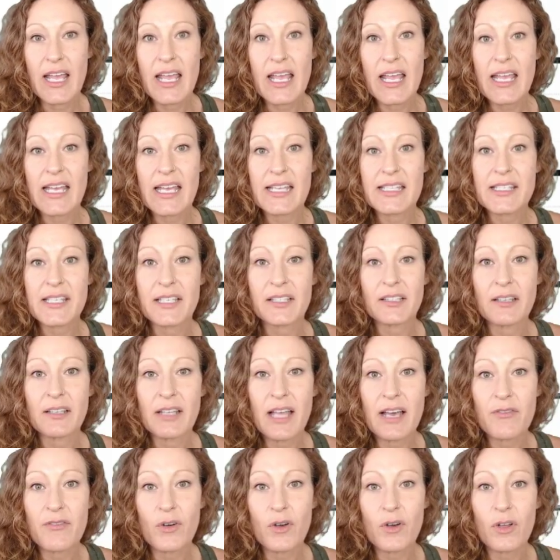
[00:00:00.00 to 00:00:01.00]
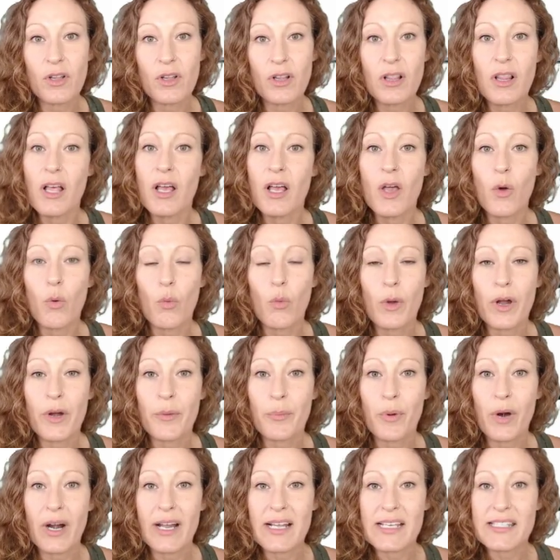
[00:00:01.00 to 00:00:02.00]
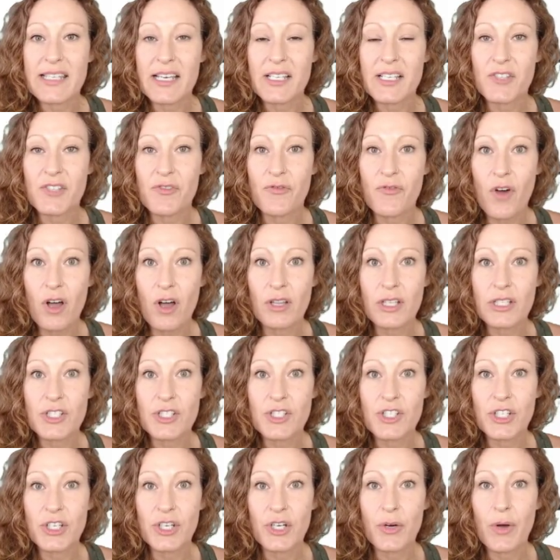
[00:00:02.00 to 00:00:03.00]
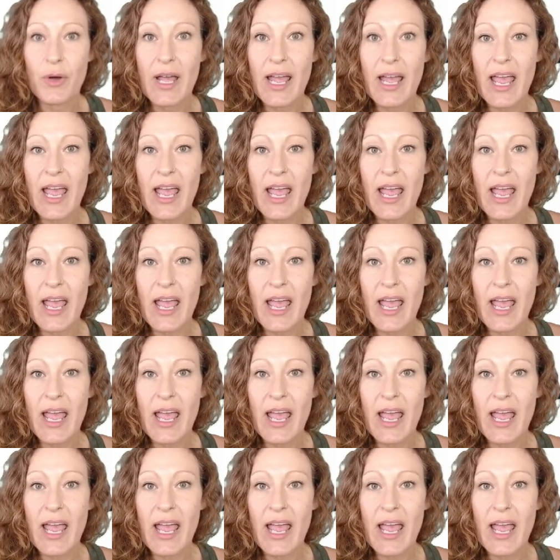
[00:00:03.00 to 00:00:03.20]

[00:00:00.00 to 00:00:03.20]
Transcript: It's a level where price has fallen to